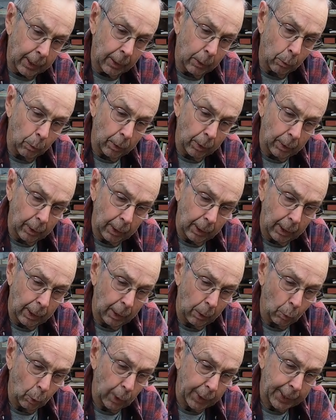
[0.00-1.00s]

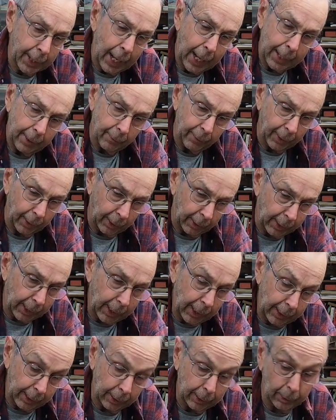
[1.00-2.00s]
would not have
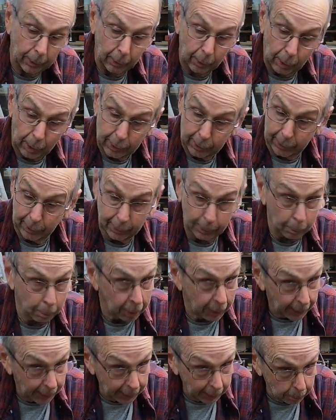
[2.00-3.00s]
exceeded the cost of the
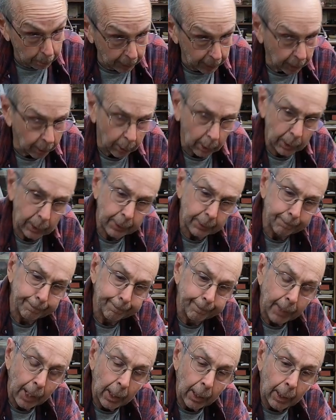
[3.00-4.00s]
plane, but of course,
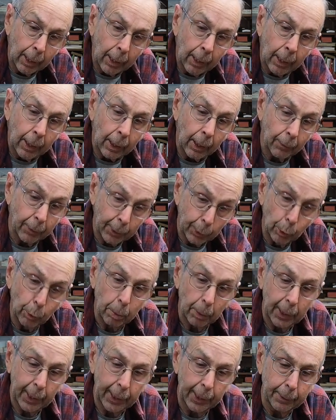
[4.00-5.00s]
of a new
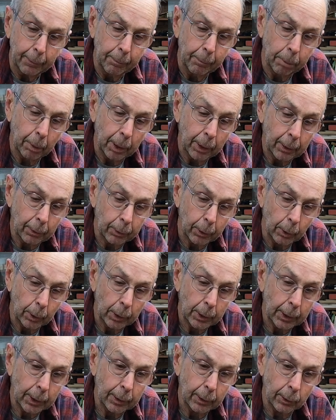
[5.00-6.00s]
plane. But of course,
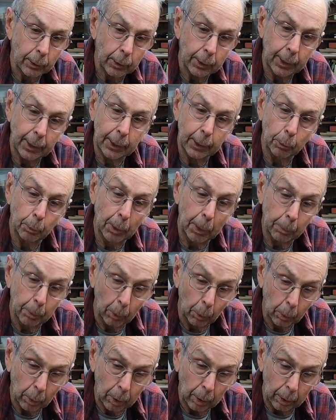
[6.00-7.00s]
in those days, people
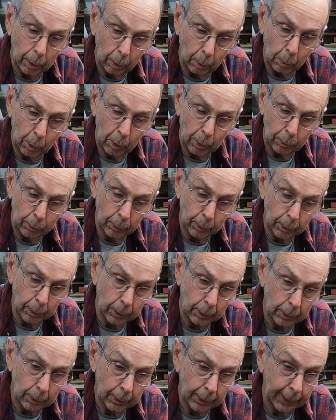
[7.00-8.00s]
were a little more
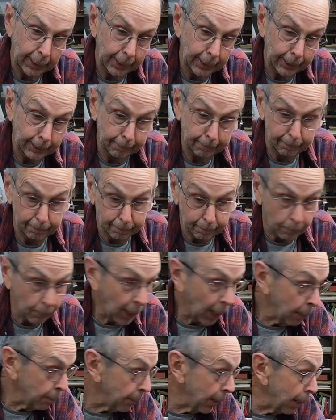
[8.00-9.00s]
frugal, and
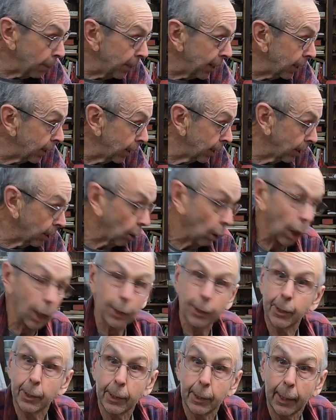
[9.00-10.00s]
maybe it didn't cost
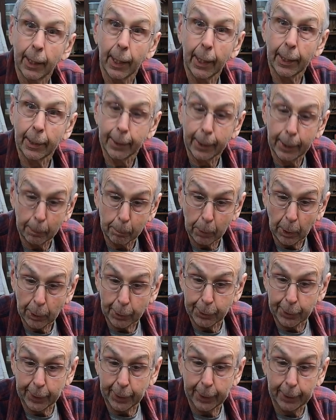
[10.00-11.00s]
the guy that much
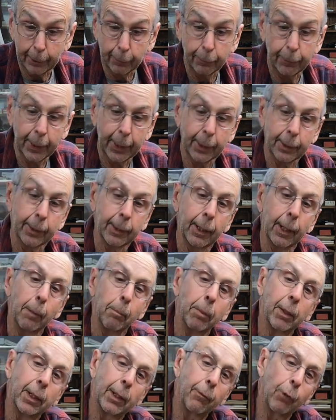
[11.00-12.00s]
to get it fixed up.
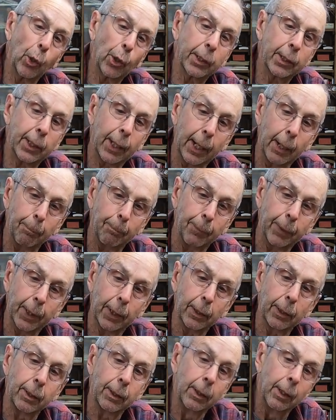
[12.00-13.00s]
But I've always kept this.
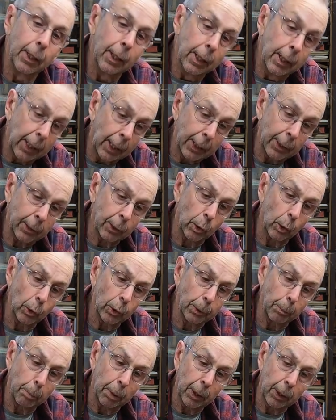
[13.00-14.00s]
I sold the
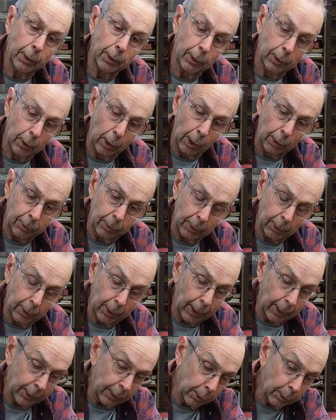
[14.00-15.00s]
parts off, or I
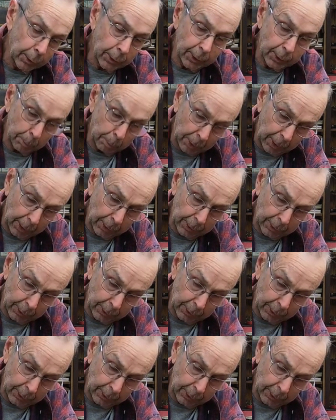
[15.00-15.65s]
used the parts